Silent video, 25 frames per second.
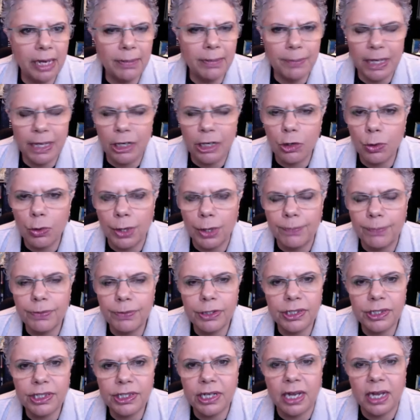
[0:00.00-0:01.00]
me equipped
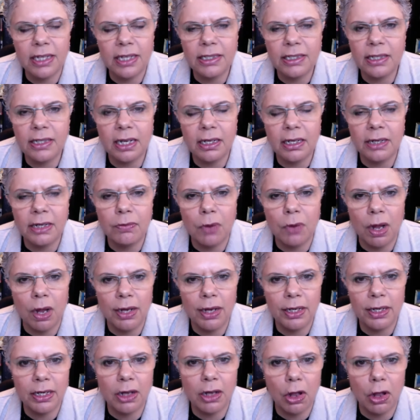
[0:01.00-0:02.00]
to start suddenly
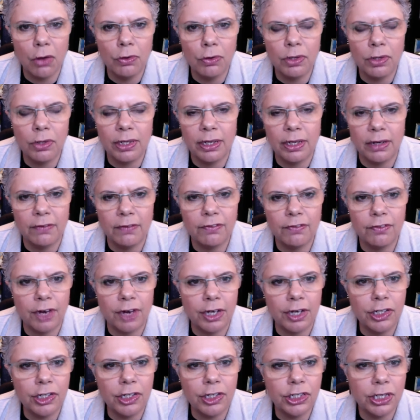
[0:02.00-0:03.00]
writing only in
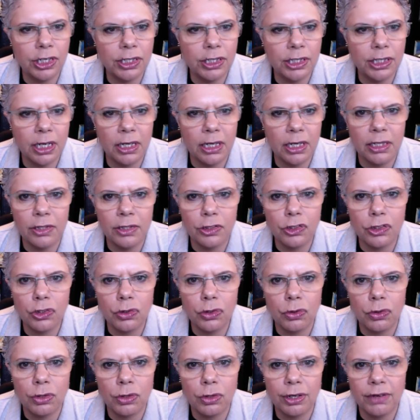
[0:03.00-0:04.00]
French and telling the
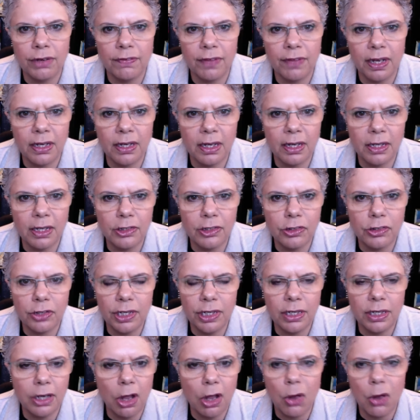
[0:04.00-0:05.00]
story of that country?
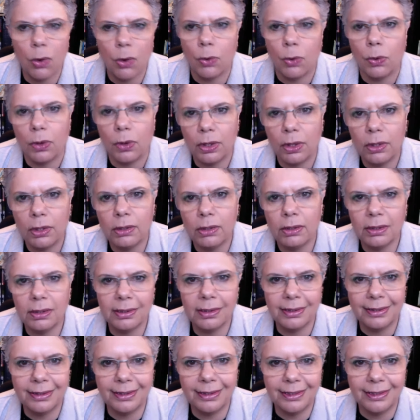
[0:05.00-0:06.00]
No.
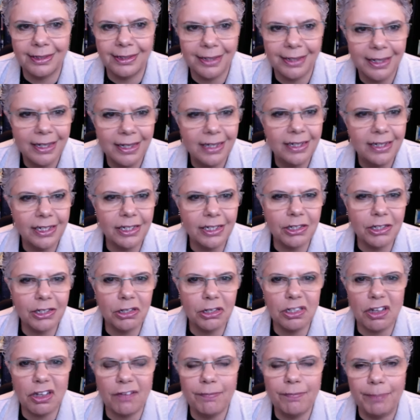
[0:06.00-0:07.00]
Just
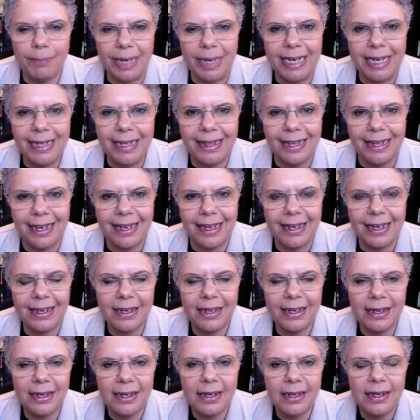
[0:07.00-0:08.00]
because I've been there
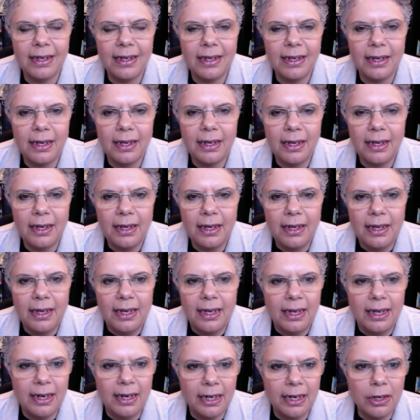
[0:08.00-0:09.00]

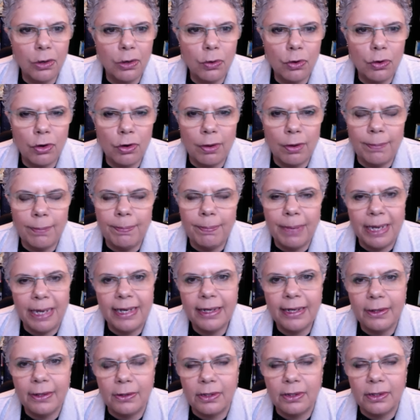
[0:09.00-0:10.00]
and I can order a
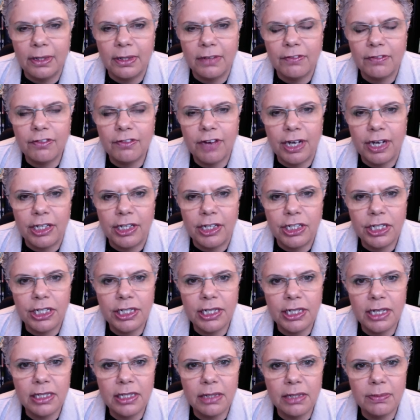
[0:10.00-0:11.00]
bagel in French, it
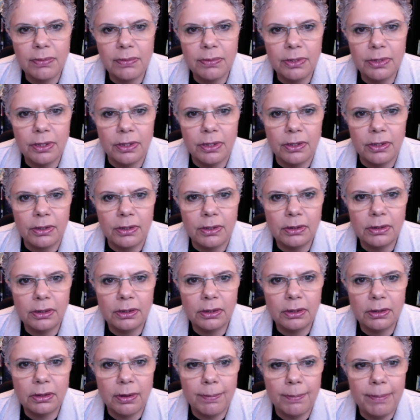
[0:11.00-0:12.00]
doesn't, you know,
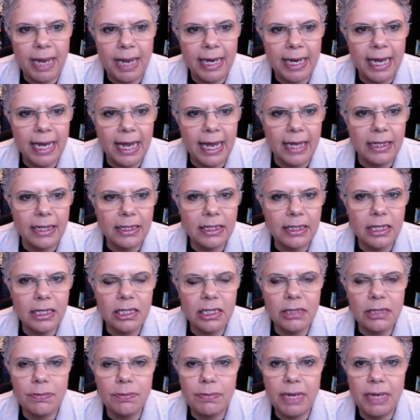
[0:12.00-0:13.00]
or a baguette,
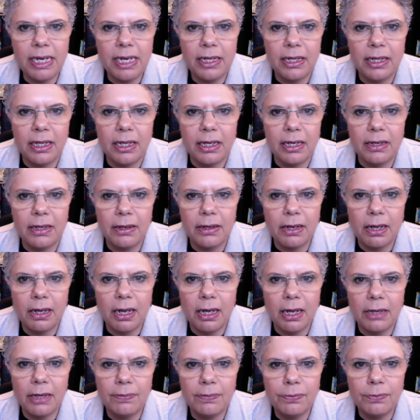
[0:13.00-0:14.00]
doesn't mean that
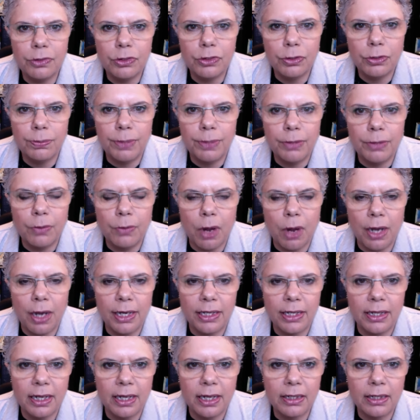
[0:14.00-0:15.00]
I should be
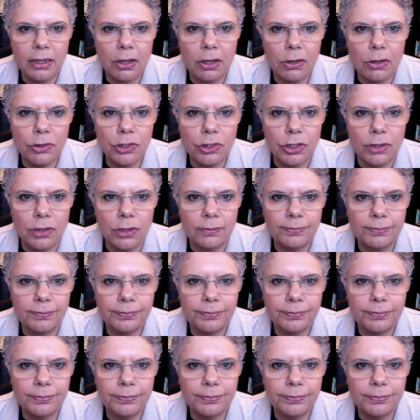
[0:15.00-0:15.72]
writing that culture.